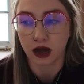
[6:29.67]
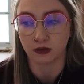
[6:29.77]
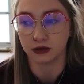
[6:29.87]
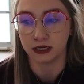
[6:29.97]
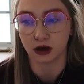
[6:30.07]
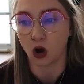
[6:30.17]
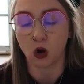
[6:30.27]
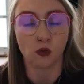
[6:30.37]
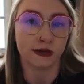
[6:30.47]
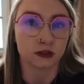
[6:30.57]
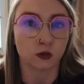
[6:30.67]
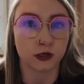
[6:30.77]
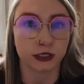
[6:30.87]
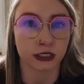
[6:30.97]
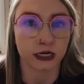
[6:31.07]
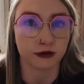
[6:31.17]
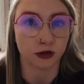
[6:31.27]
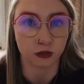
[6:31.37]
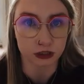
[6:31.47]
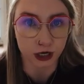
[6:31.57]
I would always wonder if
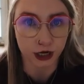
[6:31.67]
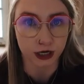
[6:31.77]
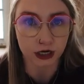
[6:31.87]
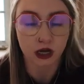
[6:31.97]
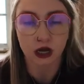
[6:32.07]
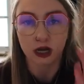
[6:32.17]
it was her.